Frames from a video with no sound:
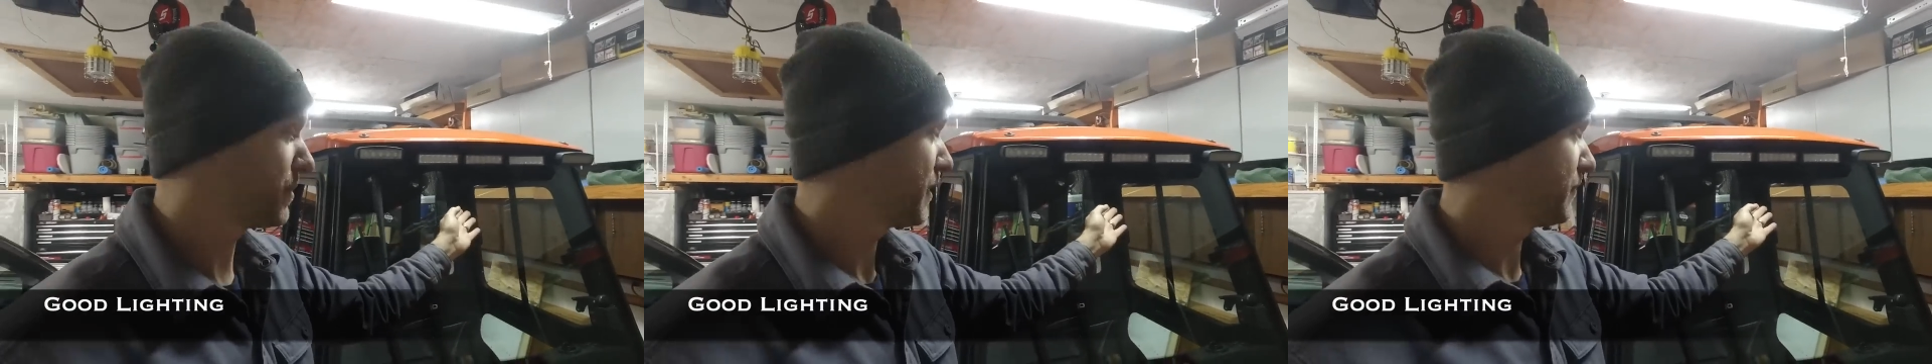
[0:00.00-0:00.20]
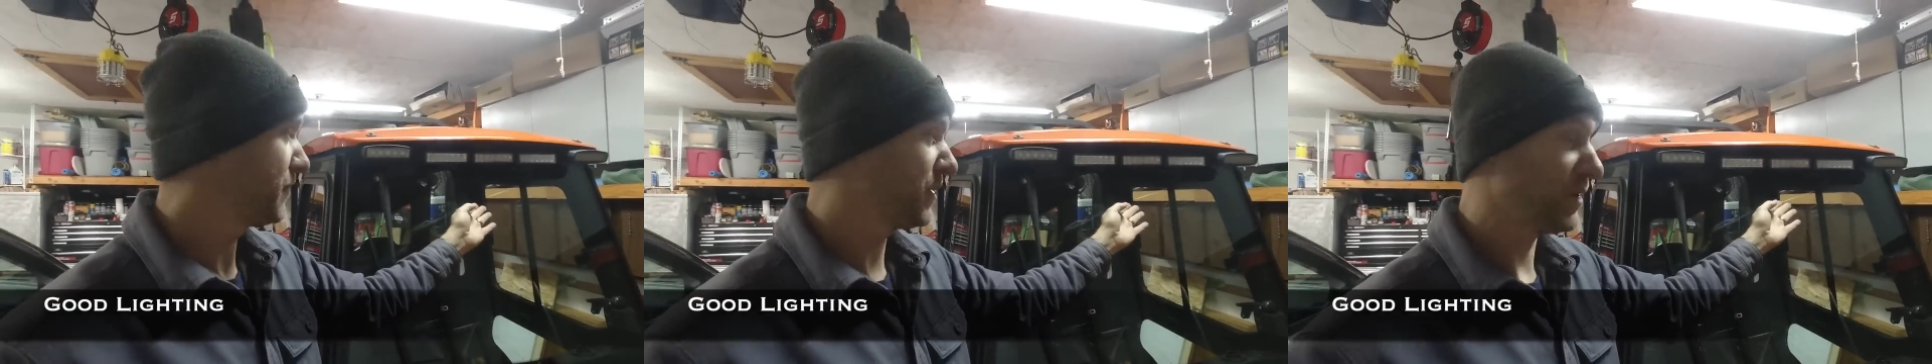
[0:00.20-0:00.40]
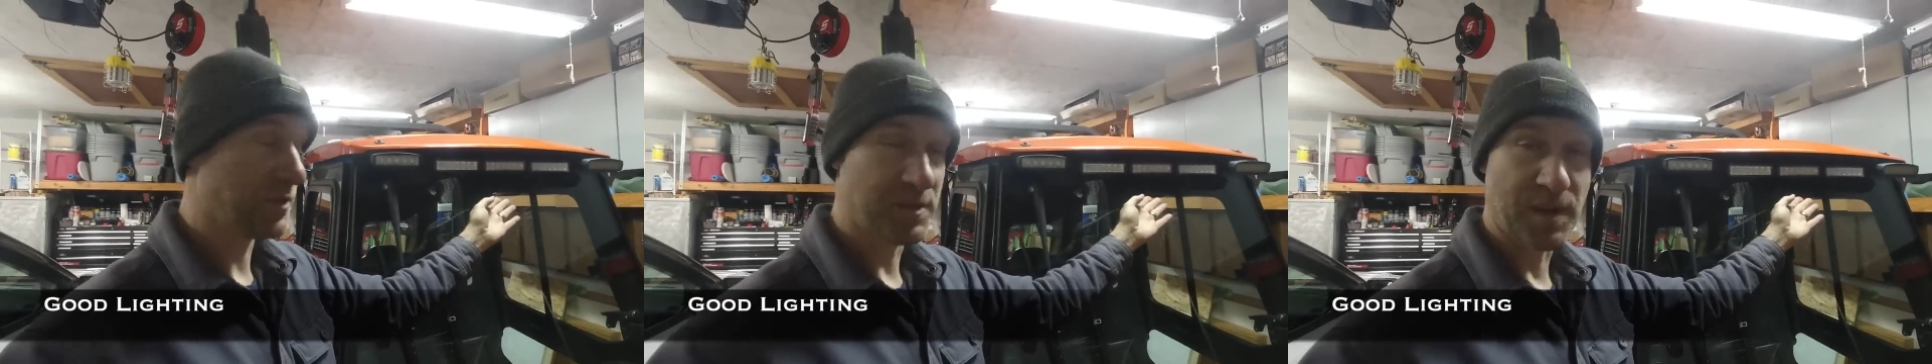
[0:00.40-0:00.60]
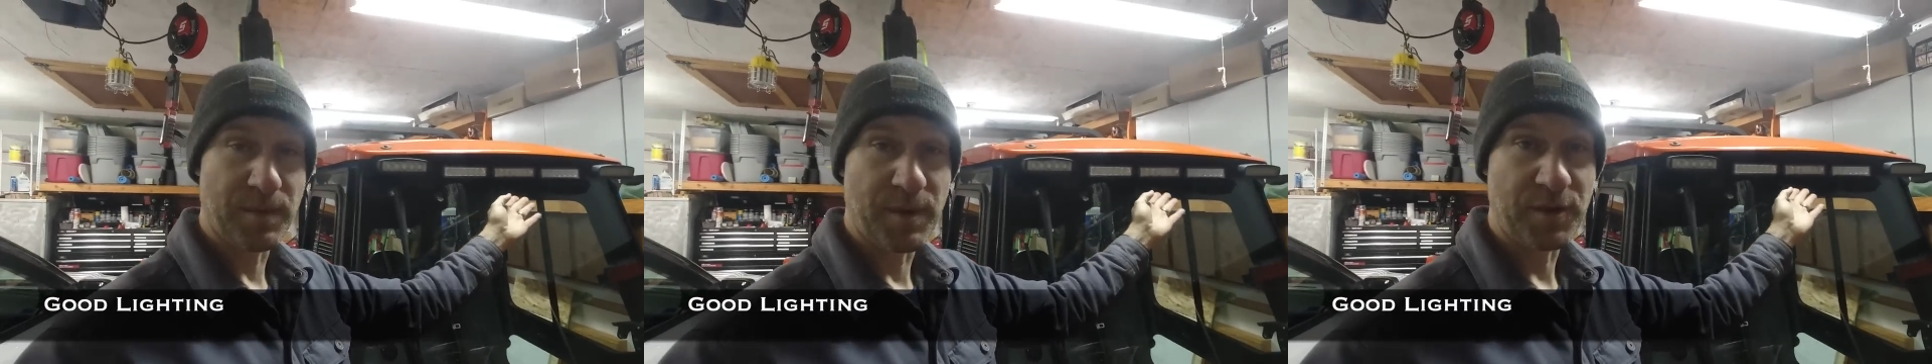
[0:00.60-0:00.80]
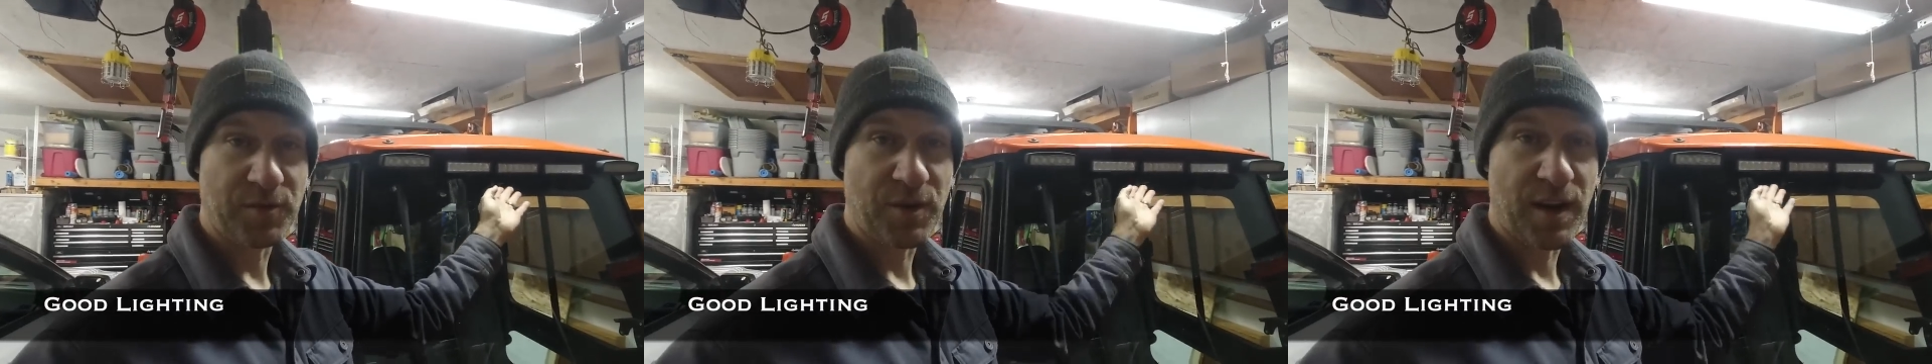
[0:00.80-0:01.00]
of my videos
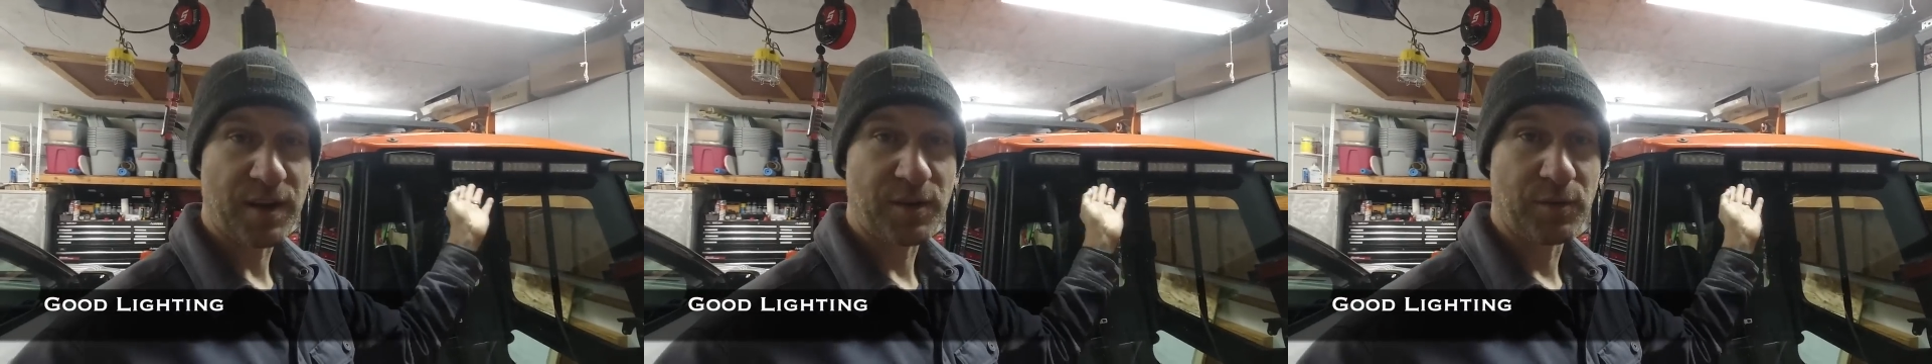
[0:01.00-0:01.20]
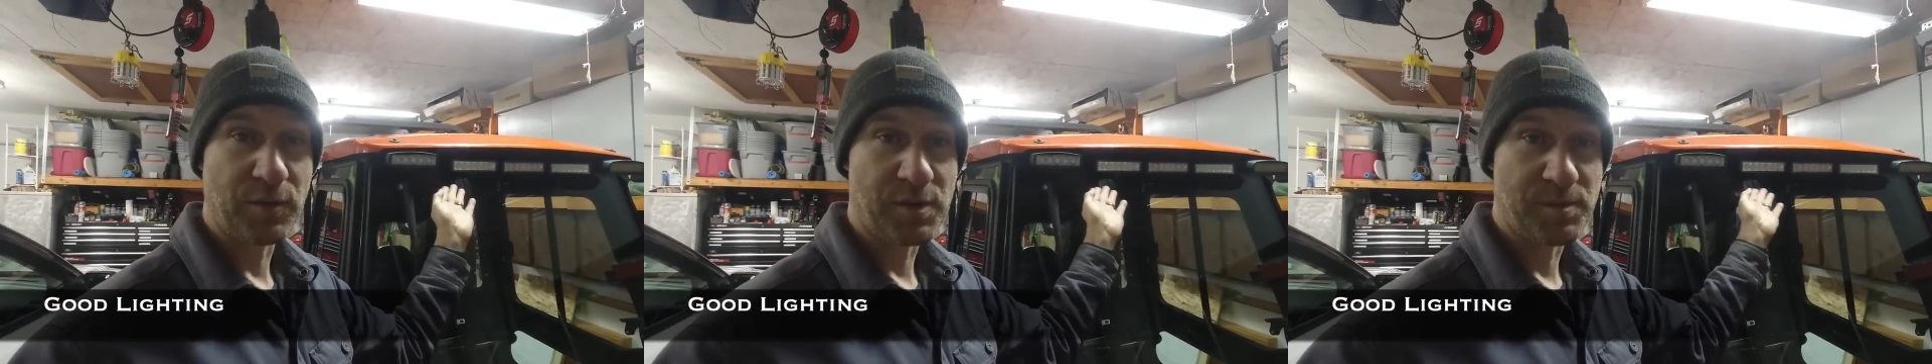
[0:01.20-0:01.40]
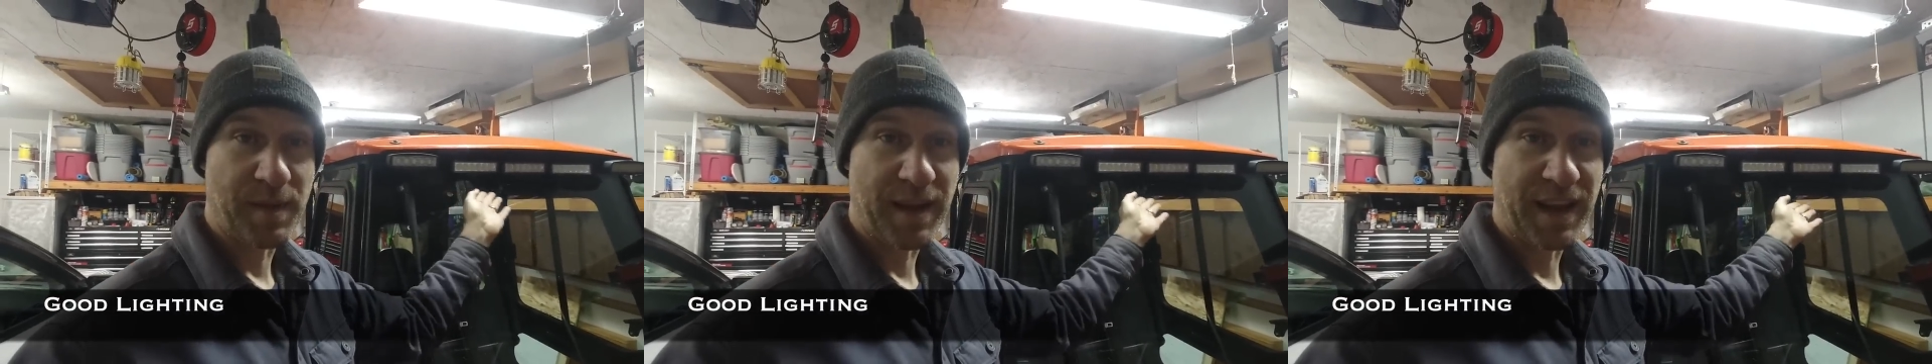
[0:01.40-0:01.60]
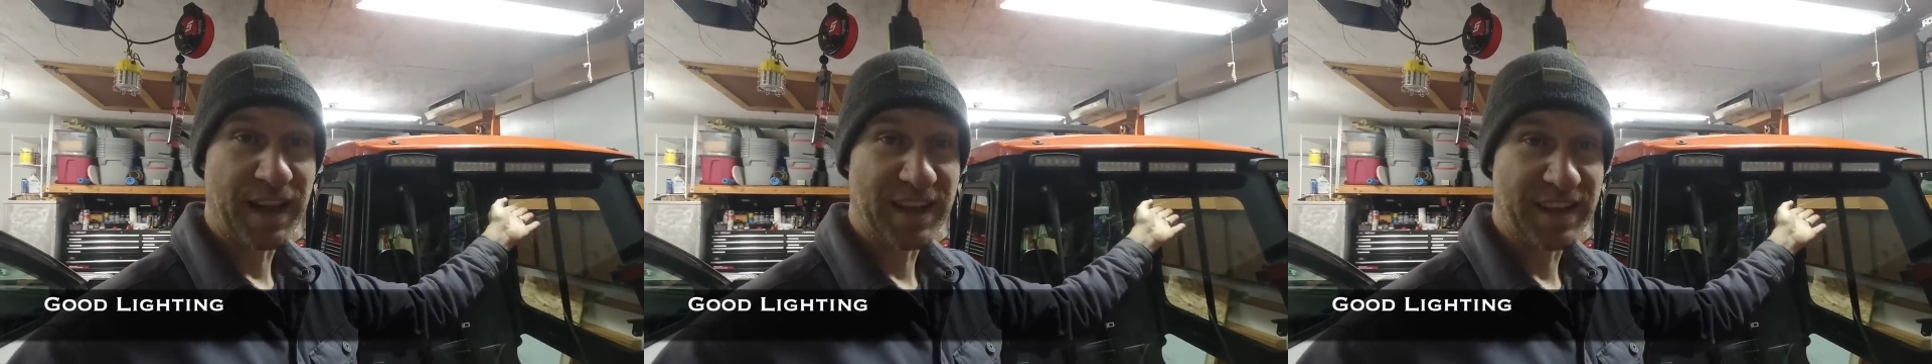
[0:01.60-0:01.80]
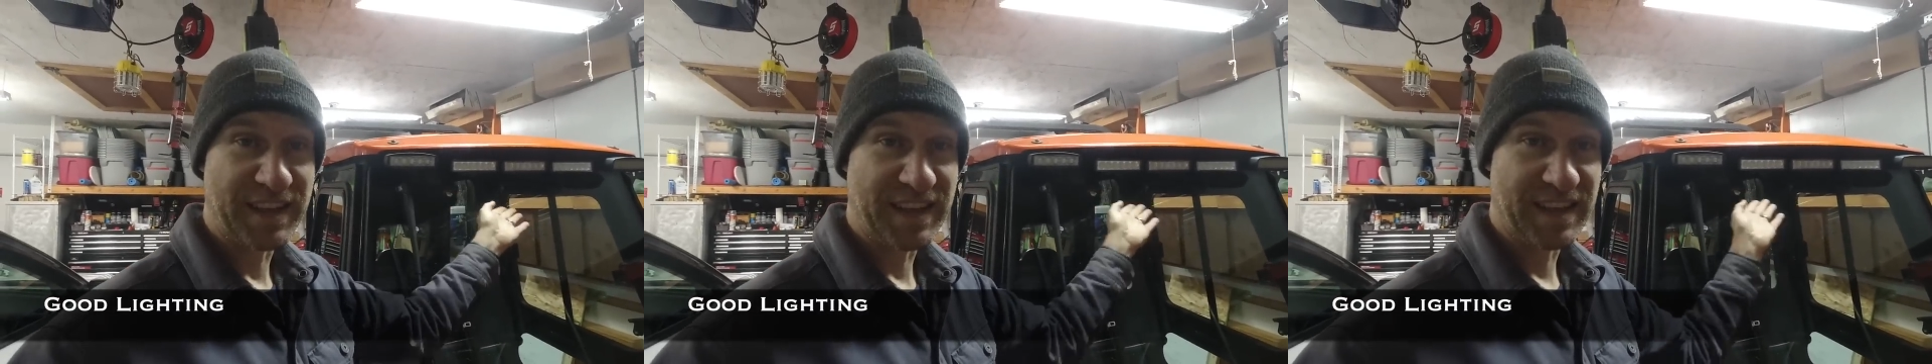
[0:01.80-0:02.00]
on my tractor was my
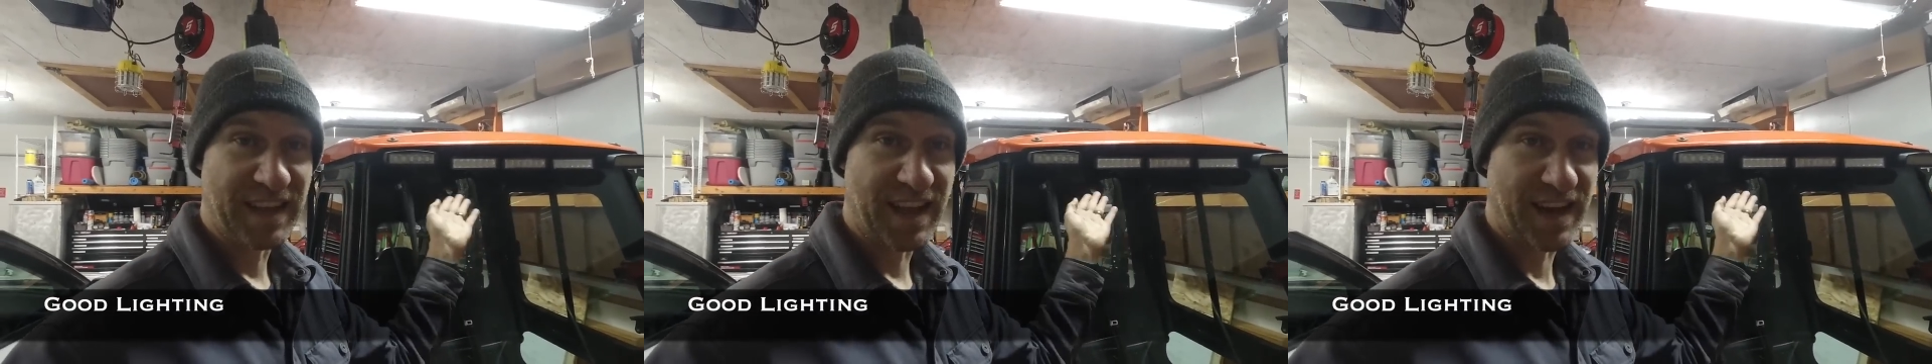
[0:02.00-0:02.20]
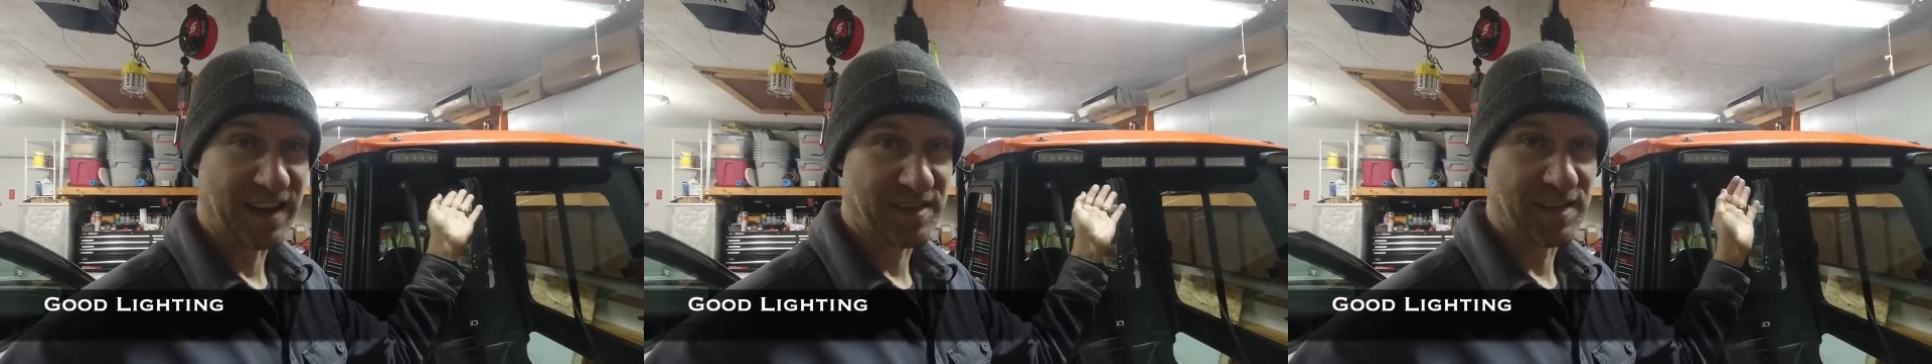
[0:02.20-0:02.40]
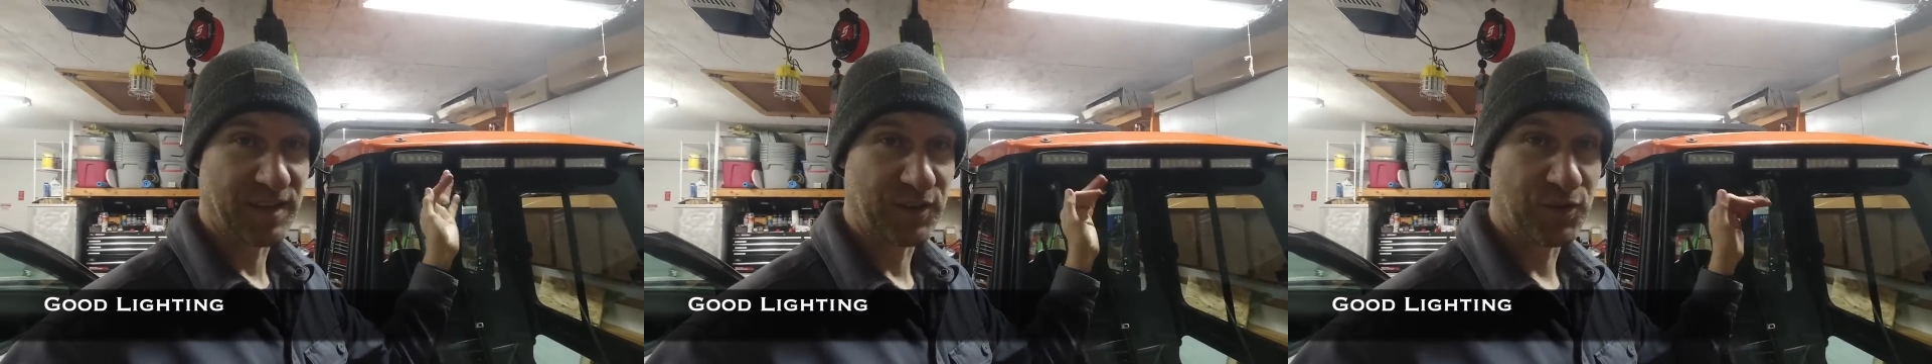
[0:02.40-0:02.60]
LED lights.